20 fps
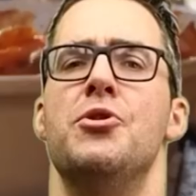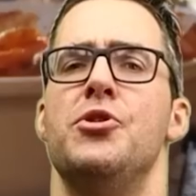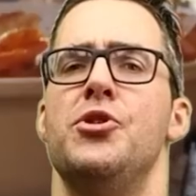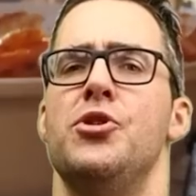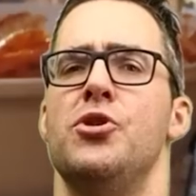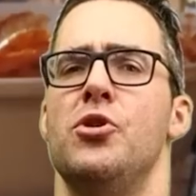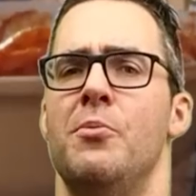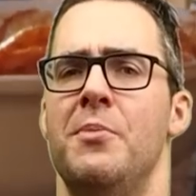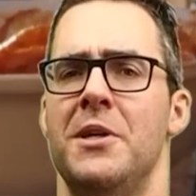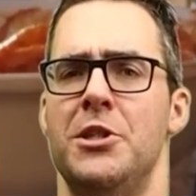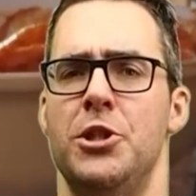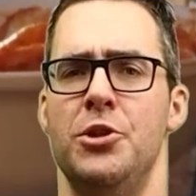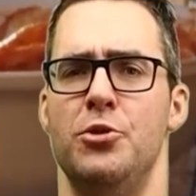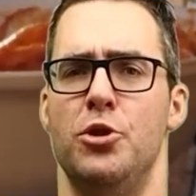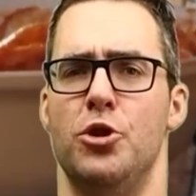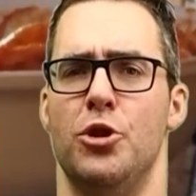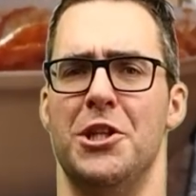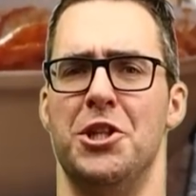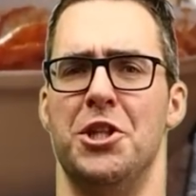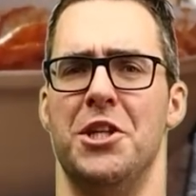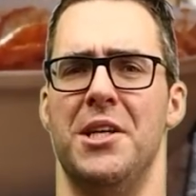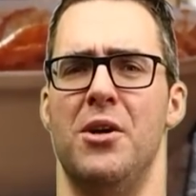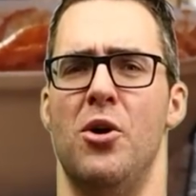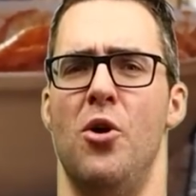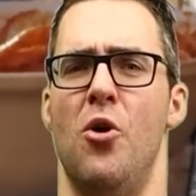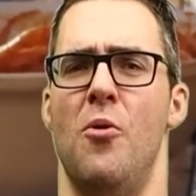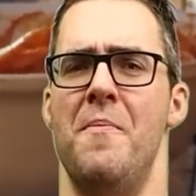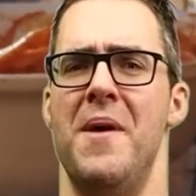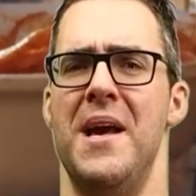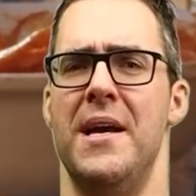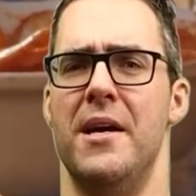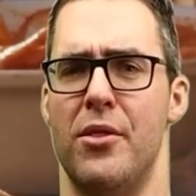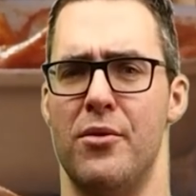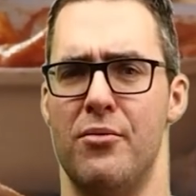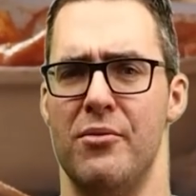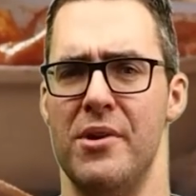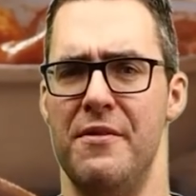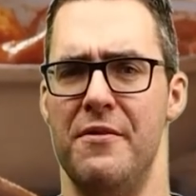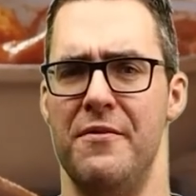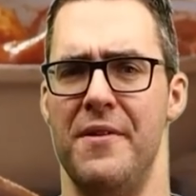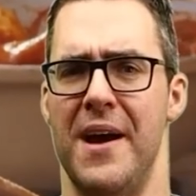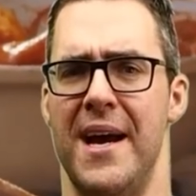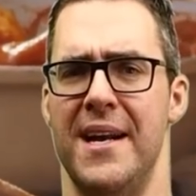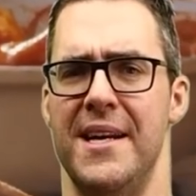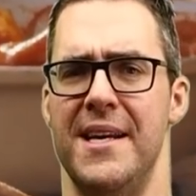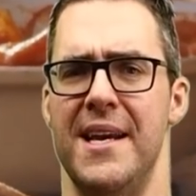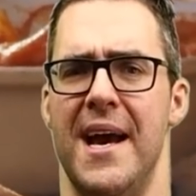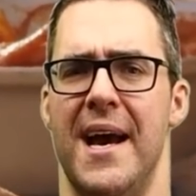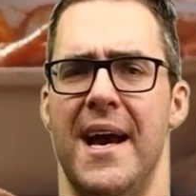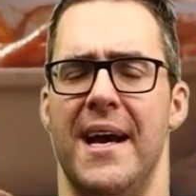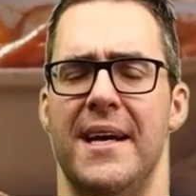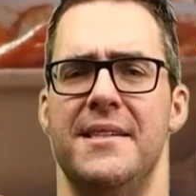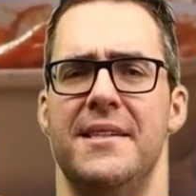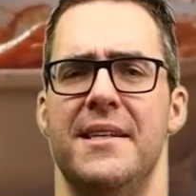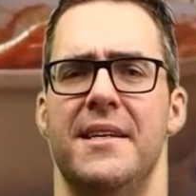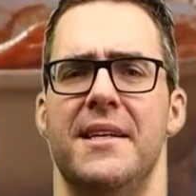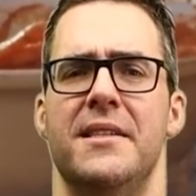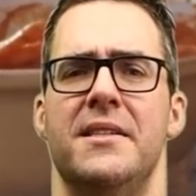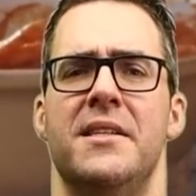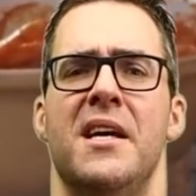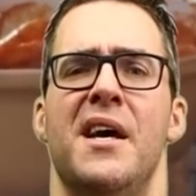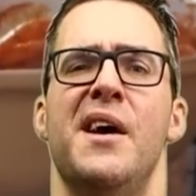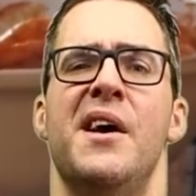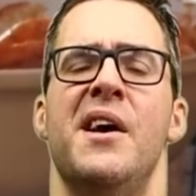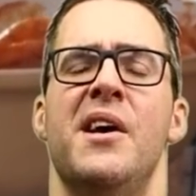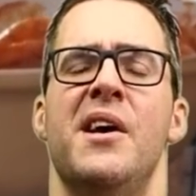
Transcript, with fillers: There's so much nutrition, omega-3 fatty acids,